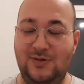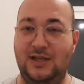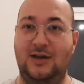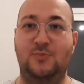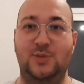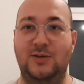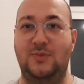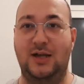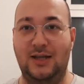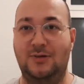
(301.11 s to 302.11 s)
you know, be at
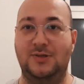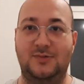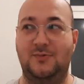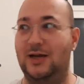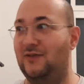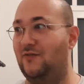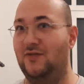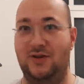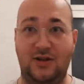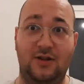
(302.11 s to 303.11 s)
my lowest weight
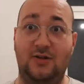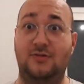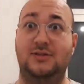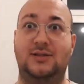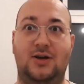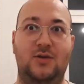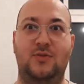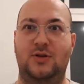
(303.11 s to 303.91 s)
for a long time.